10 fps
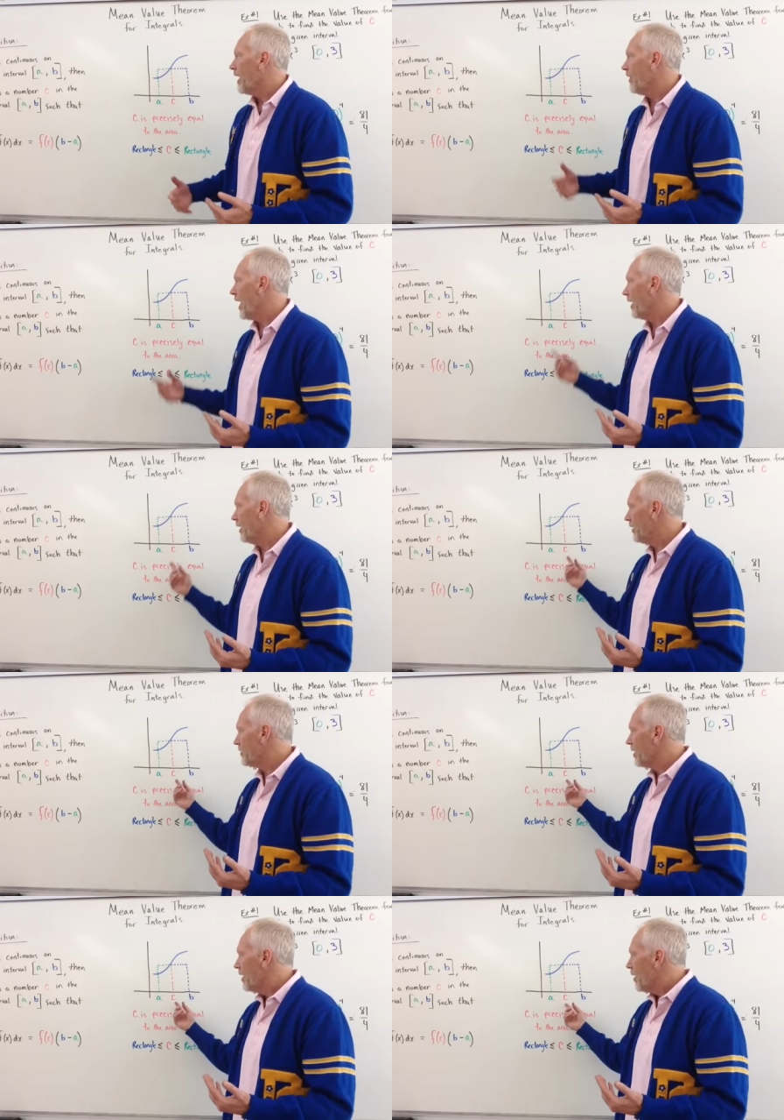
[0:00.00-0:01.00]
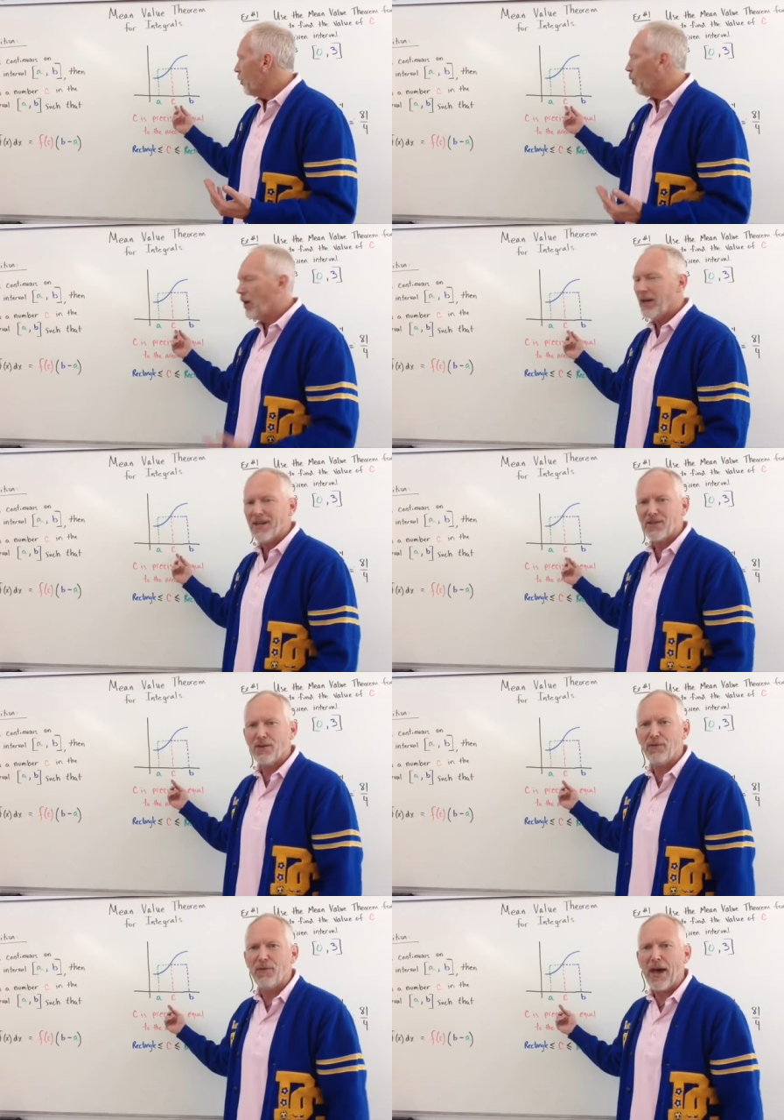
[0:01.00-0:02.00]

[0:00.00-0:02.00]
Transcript: and that is, what is the